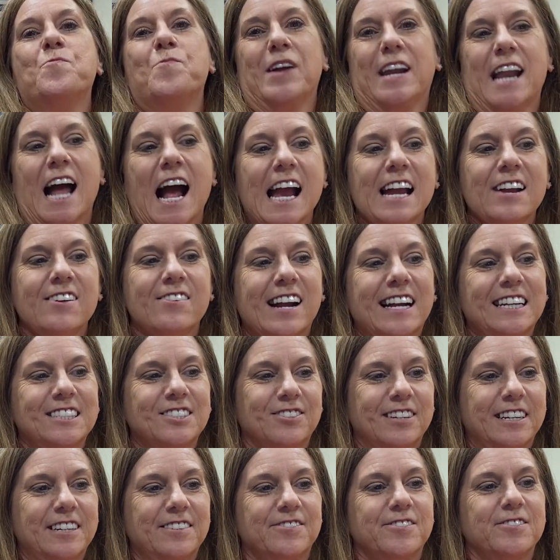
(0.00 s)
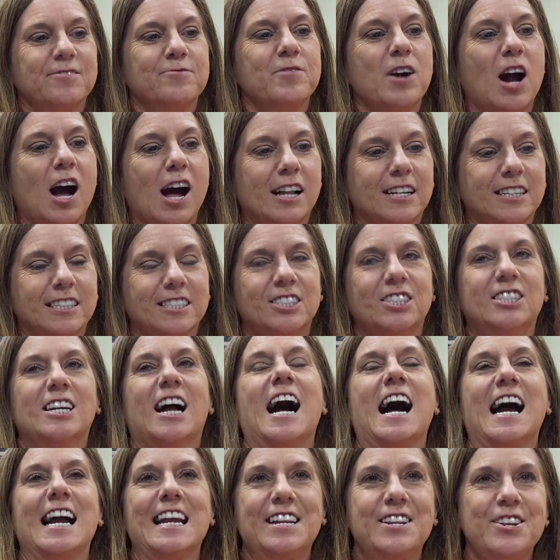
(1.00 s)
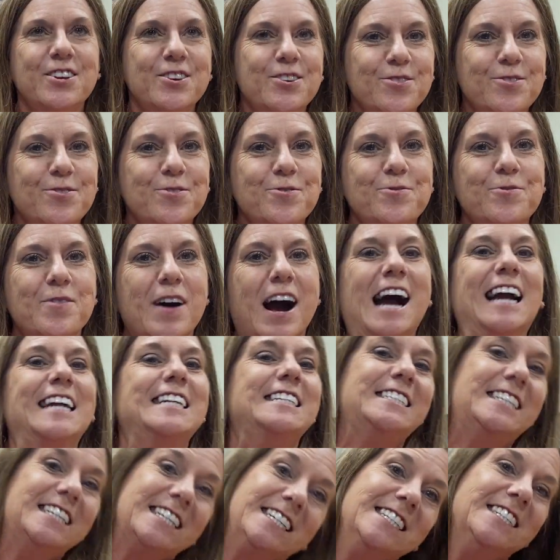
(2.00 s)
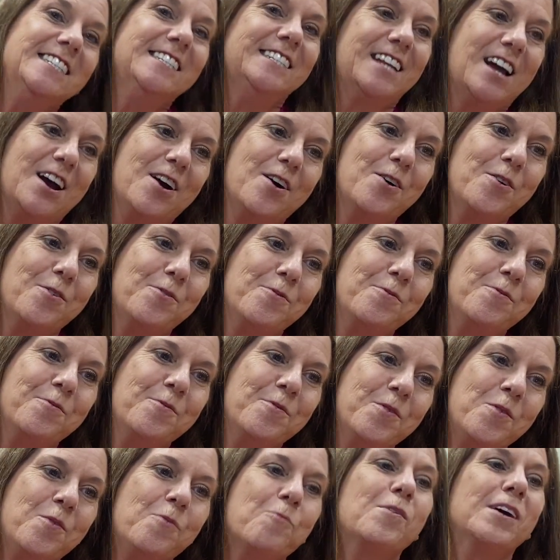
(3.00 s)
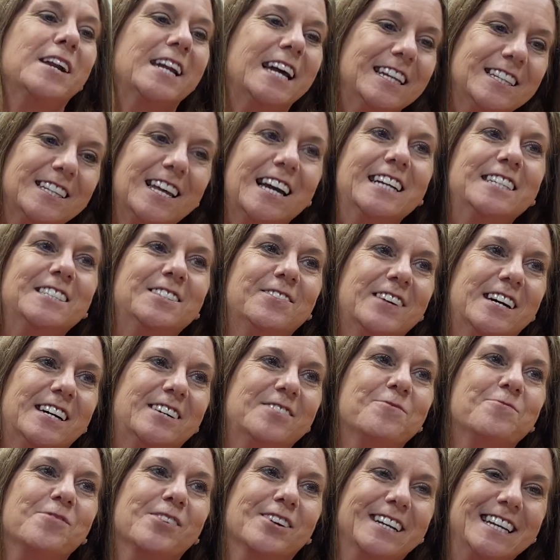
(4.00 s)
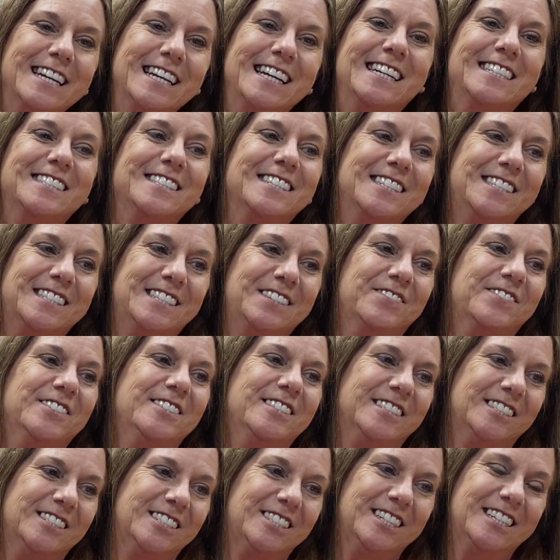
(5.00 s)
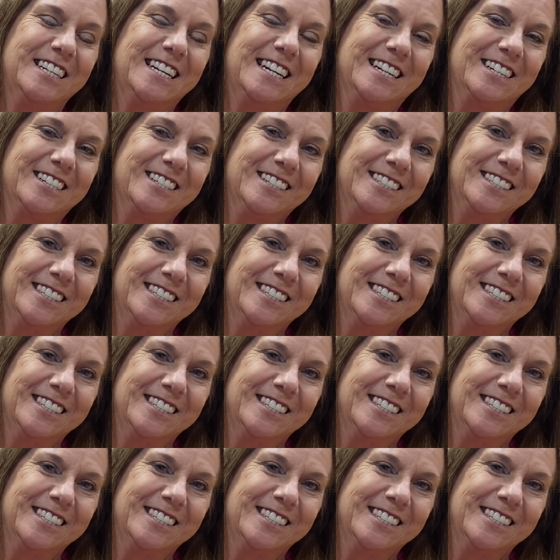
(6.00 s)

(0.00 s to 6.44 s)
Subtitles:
When I graduated from college, I knew I didn't know what I liked about working as a civil engineer.